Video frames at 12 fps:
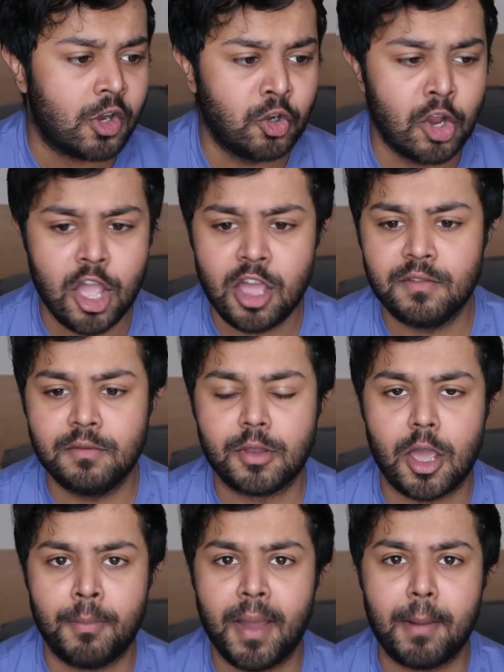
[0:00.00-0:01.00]

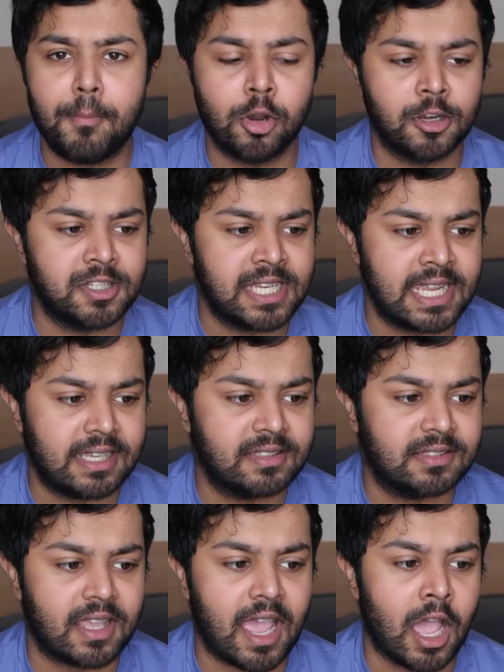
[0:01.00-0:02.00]
learn about
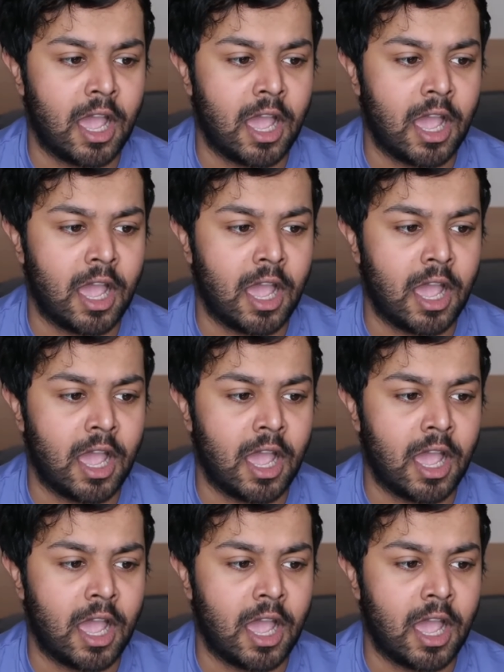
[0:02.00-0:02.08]
politics